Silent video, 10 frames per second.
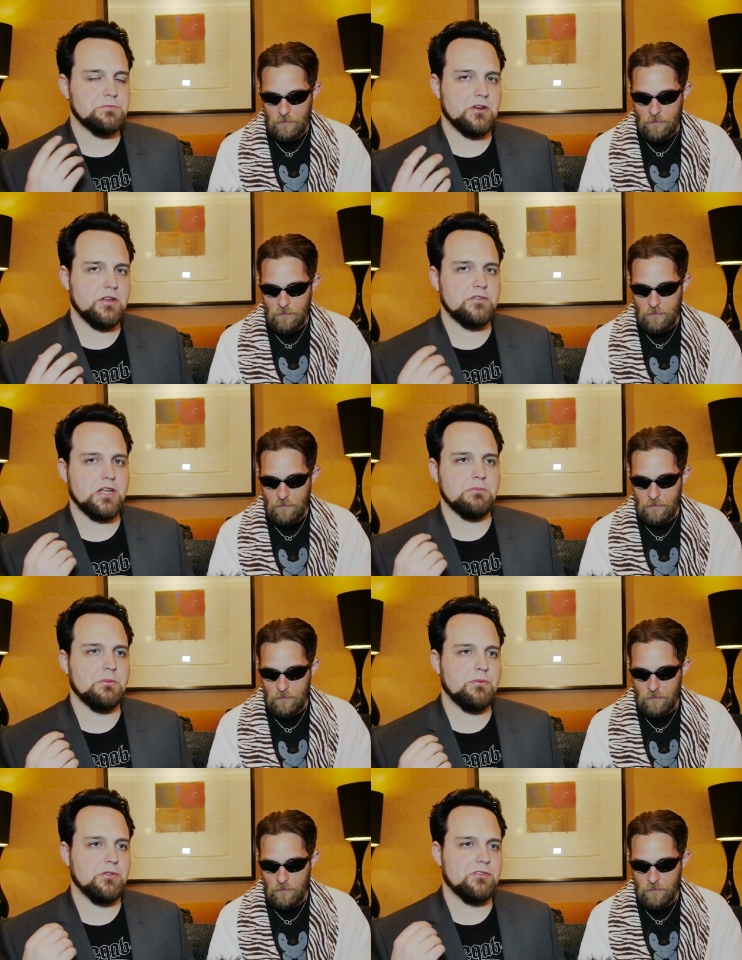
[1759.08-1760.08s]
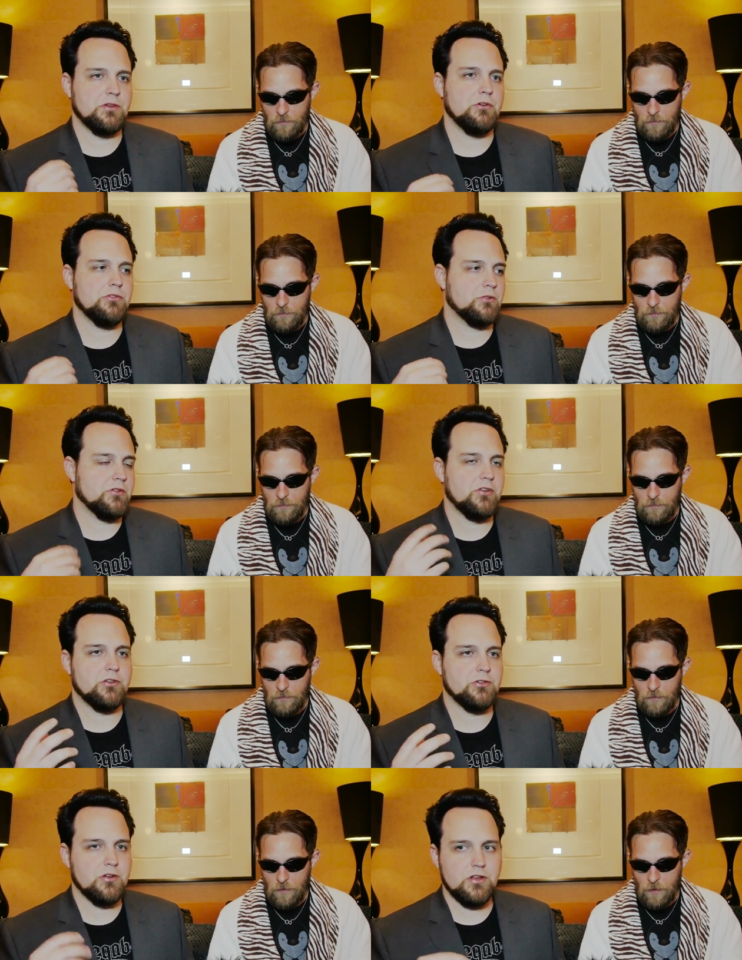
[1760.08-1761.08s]
Speaker 1: be smart enough to come up with some sort of an
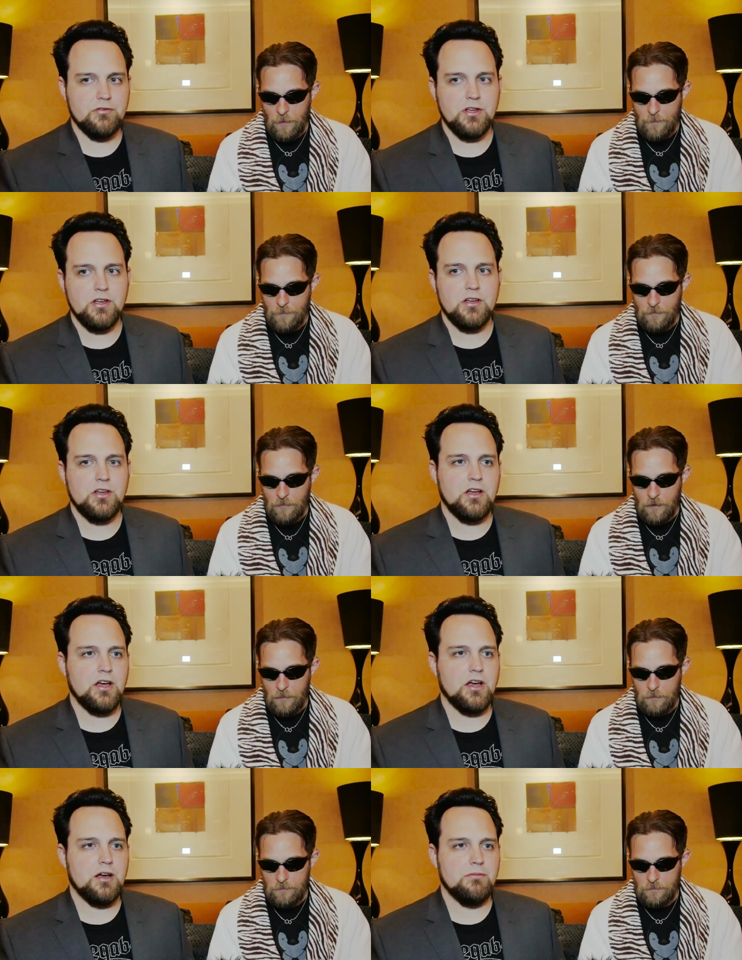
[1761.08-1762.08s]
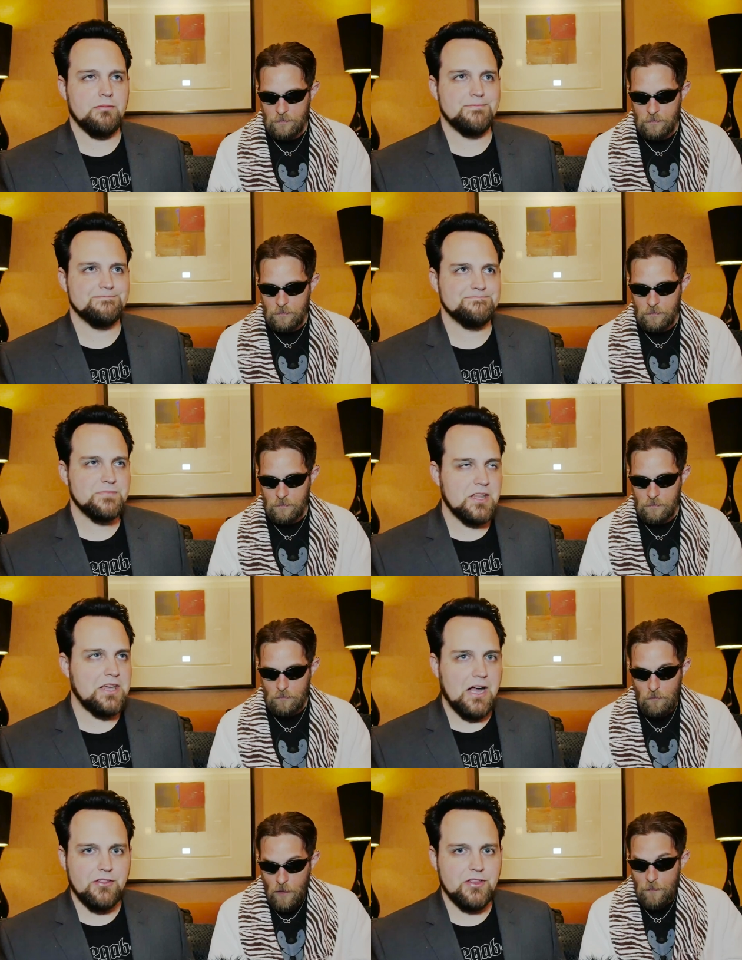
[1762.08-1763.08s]
alternative. Um,
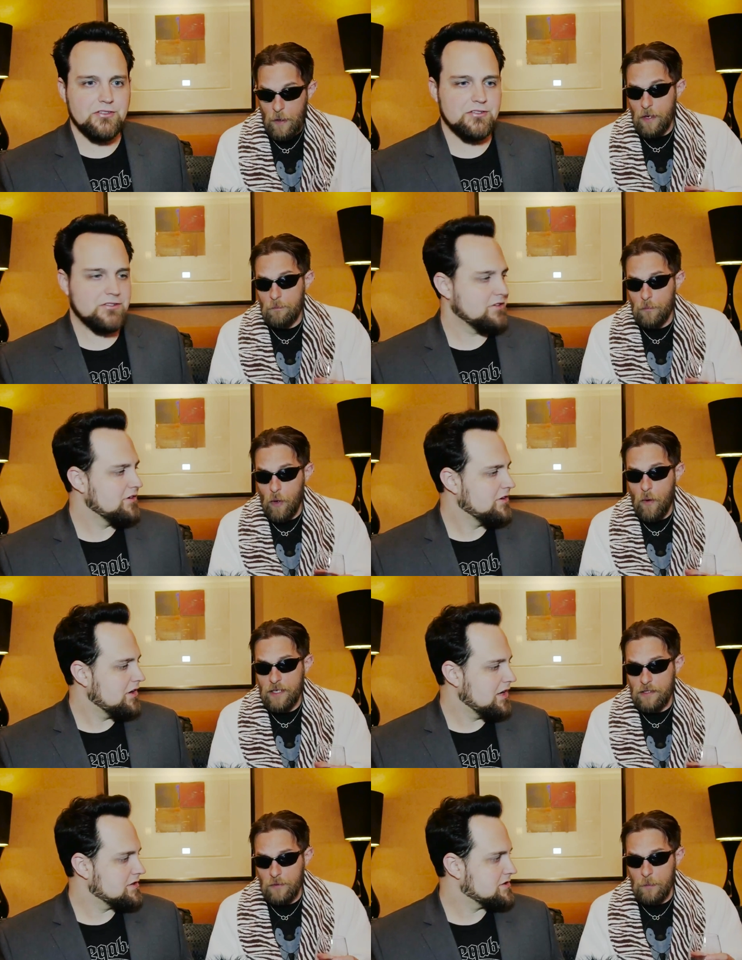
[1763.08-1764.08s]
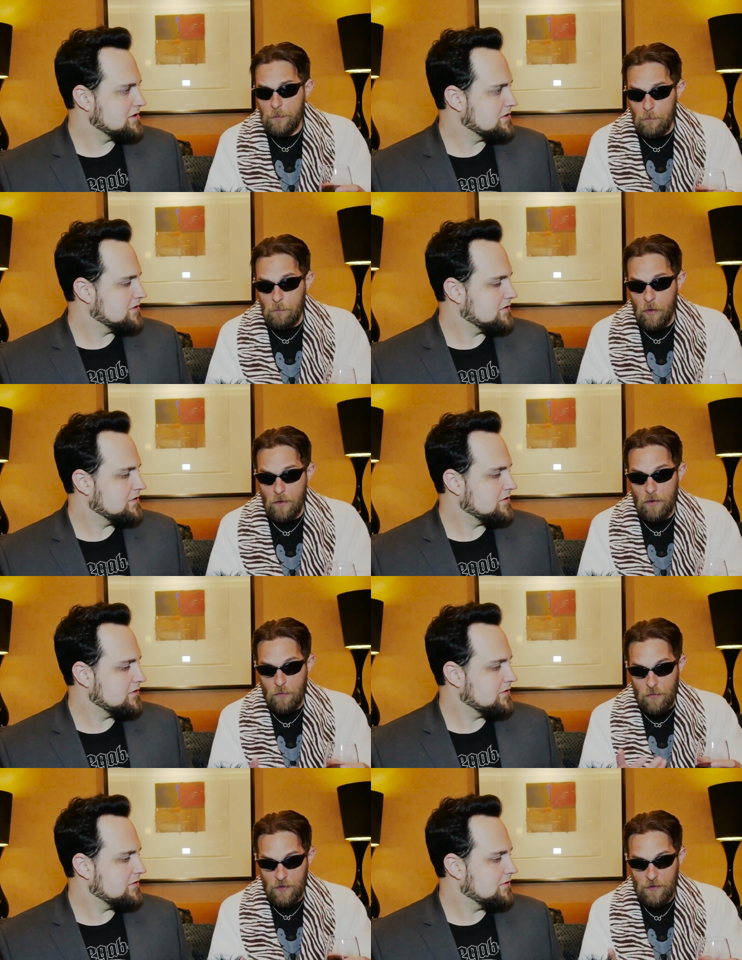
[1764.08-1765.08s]
yeah, that would proactively promote
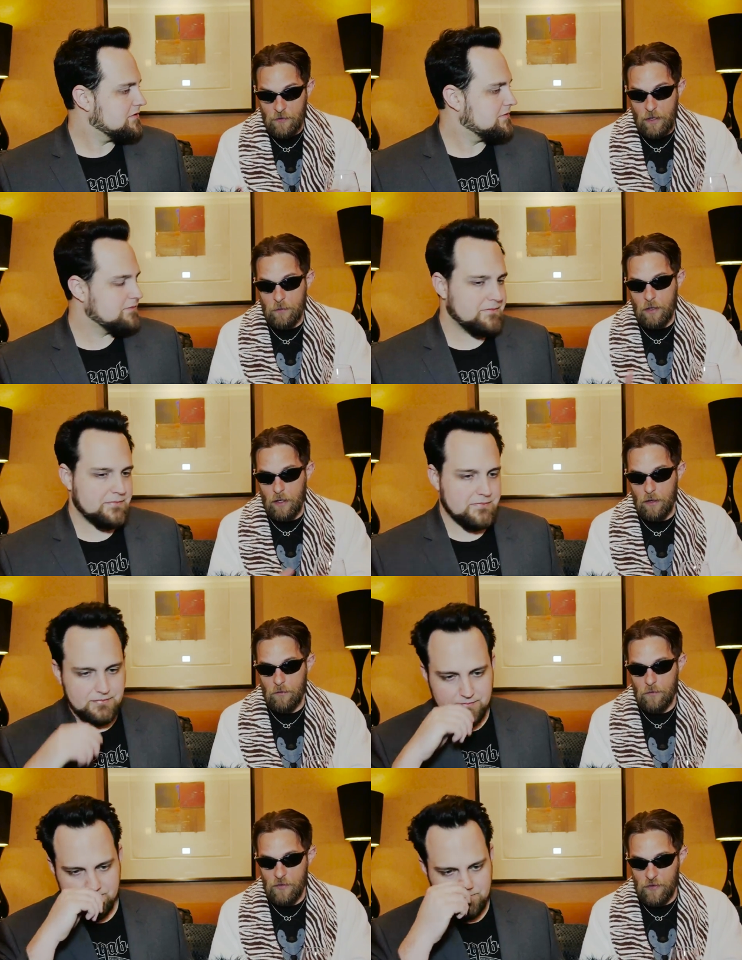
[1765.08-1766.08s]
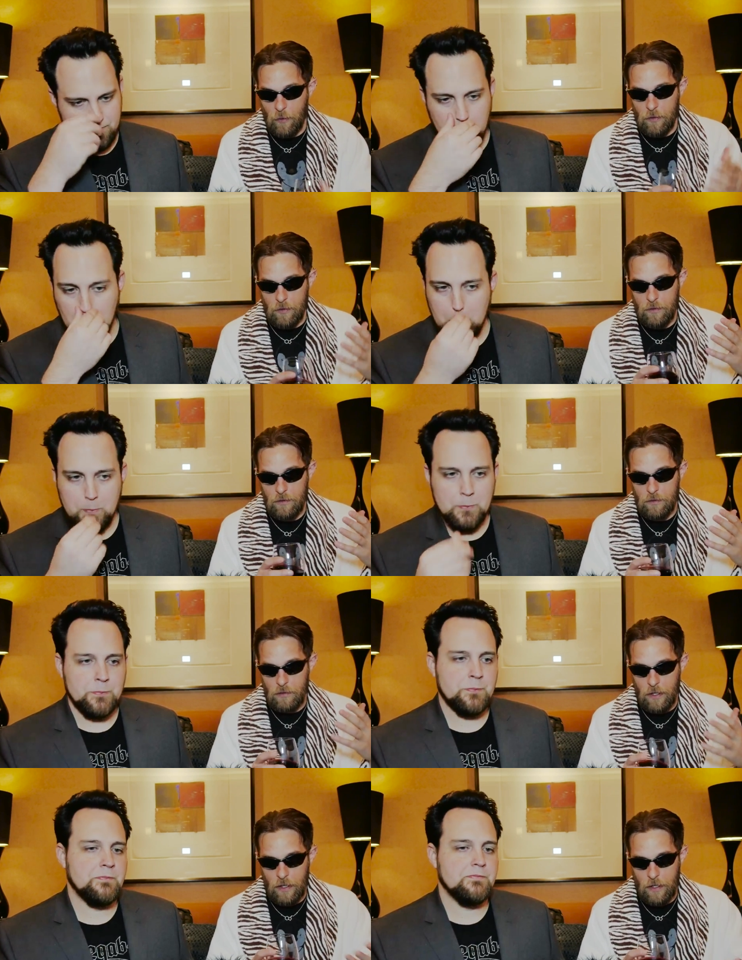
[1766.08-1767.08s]
Speaker 2: this level of solar
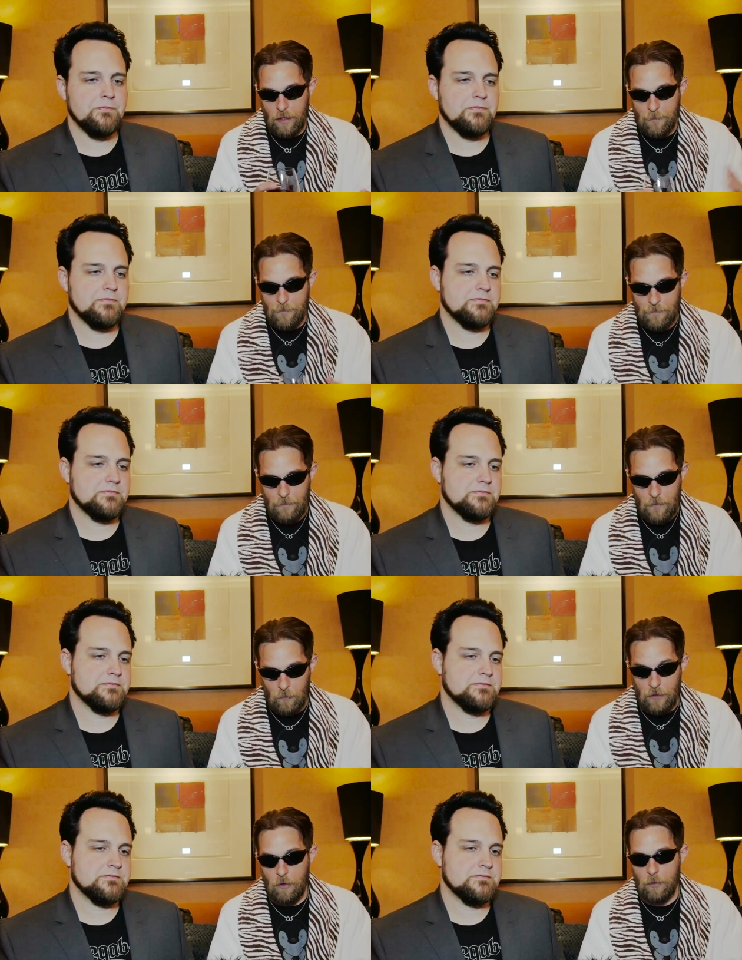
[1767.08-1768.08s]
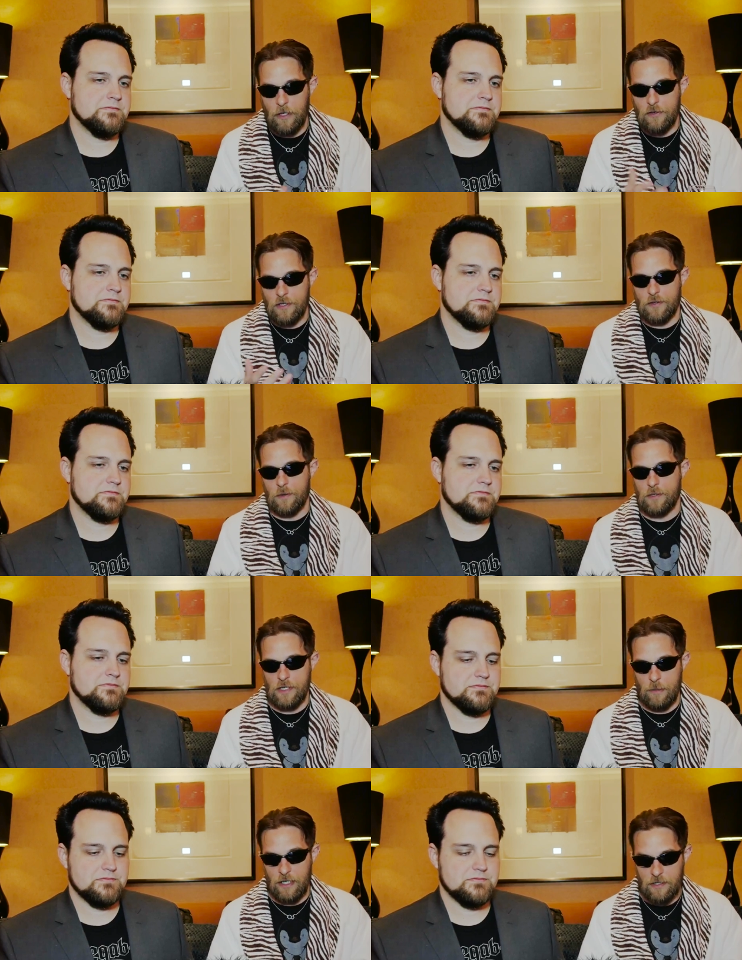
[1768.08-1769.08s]
uh, renewable energy
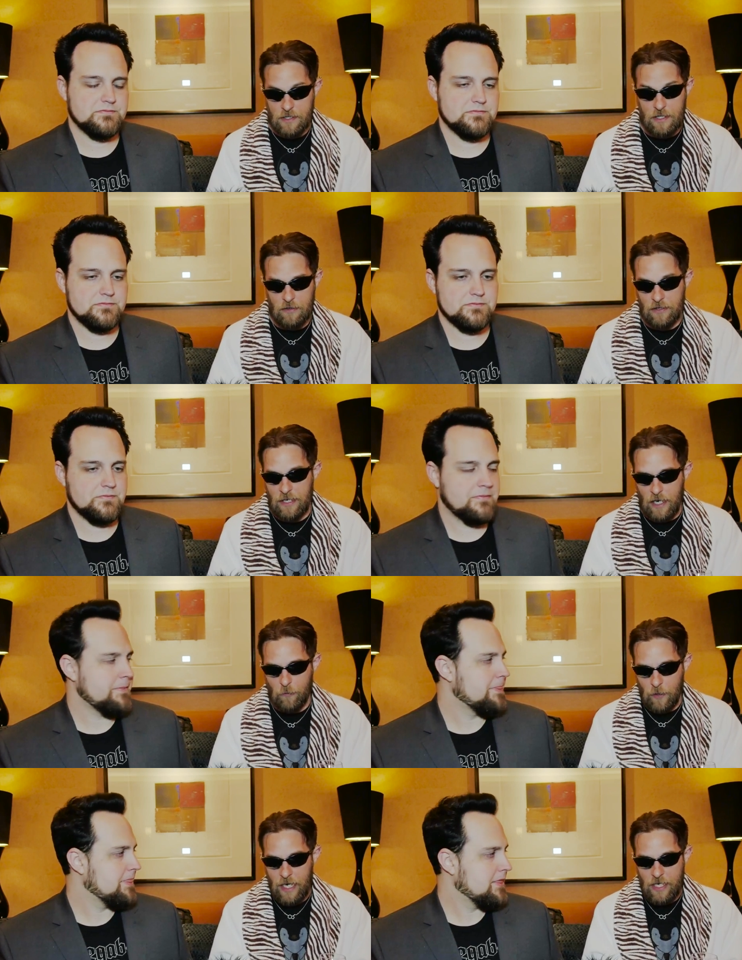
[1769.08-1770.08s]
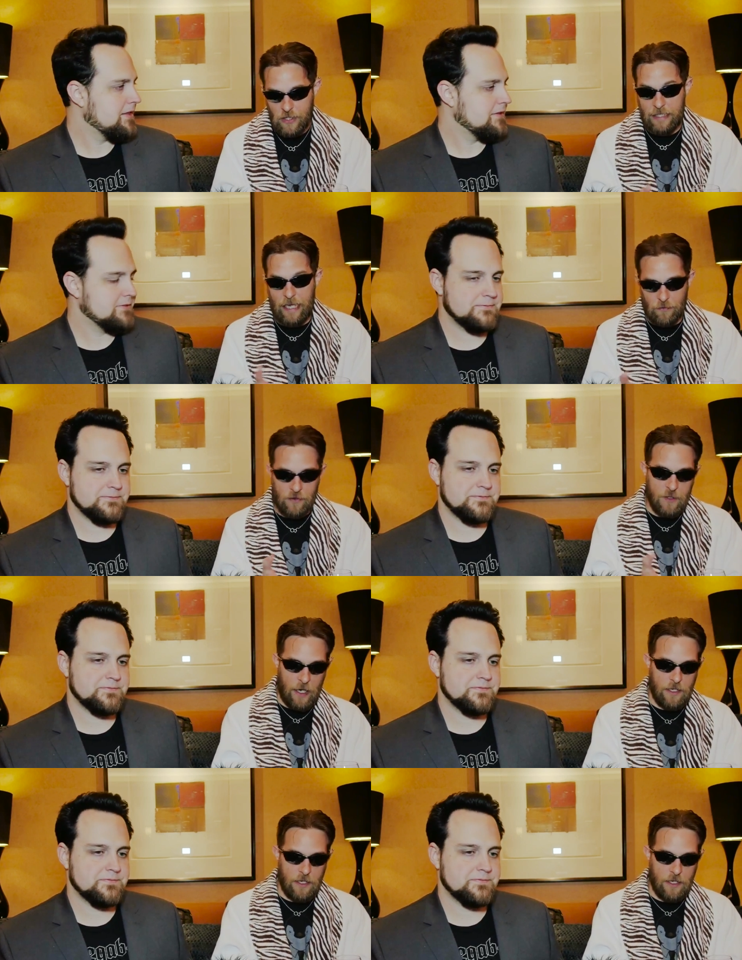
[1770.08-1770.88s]
sources. I mean, considering if we could actually get the